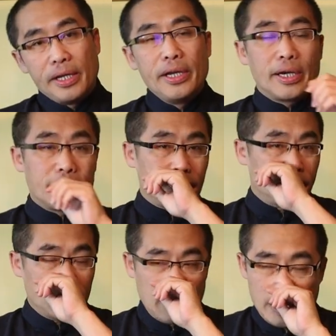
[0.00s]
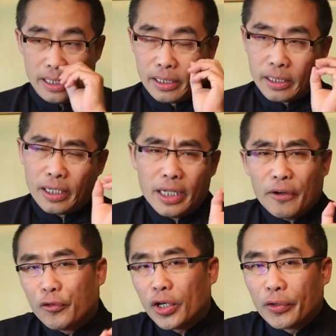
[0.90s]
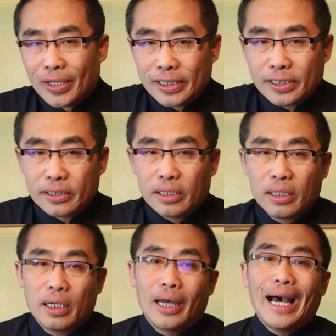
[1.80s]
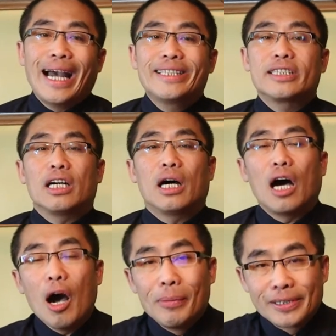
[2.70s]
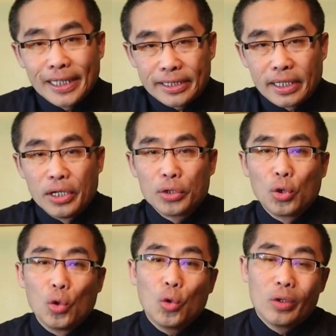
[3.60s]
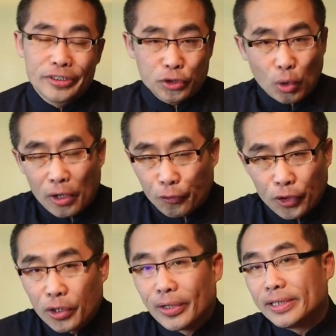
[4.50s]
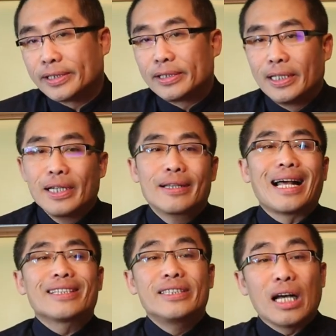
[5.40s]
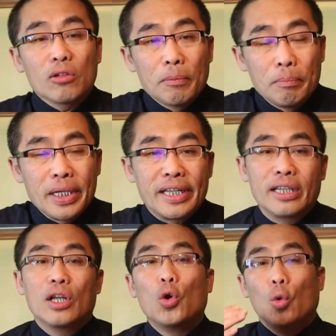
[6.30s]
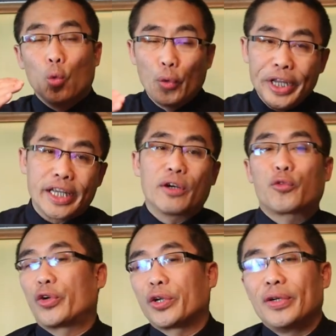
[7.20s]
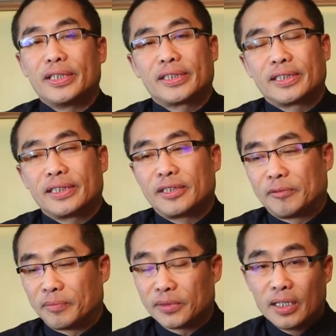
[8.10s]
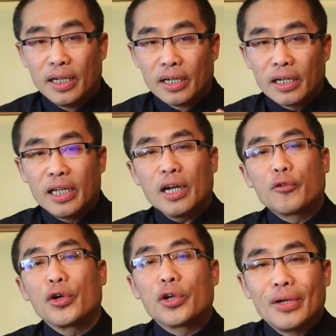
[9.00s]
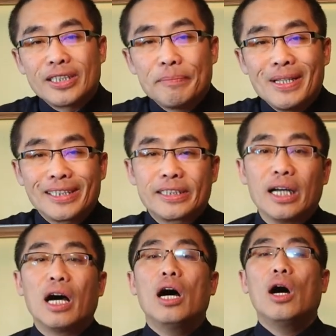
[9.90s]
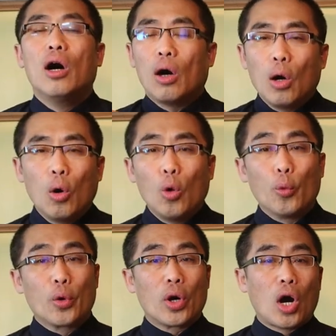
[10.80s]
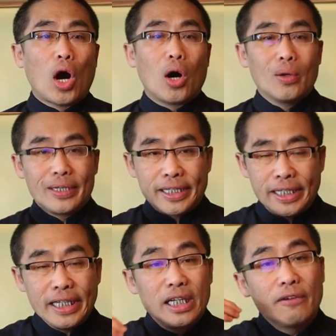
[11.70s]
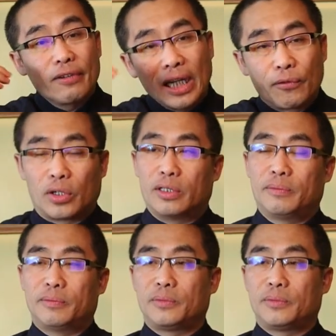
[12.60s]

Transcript: Here, clear fragrance as opposite to strong fragrance does not mean weak fragrance. Clear fragrance means the overall tea flavor.